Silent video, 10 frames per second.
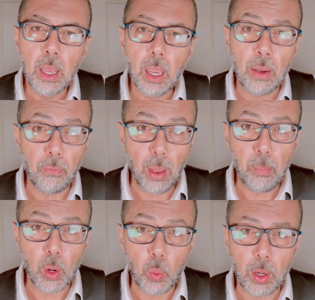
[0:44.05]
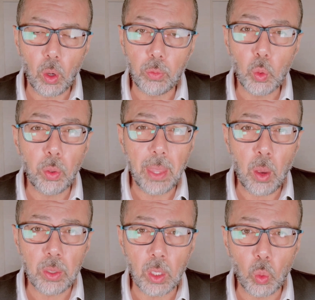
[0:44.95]
in February of
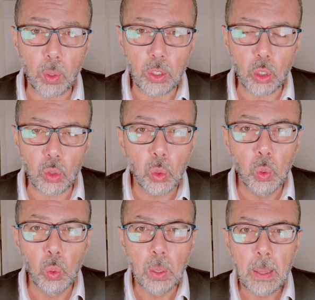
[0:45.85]
2022,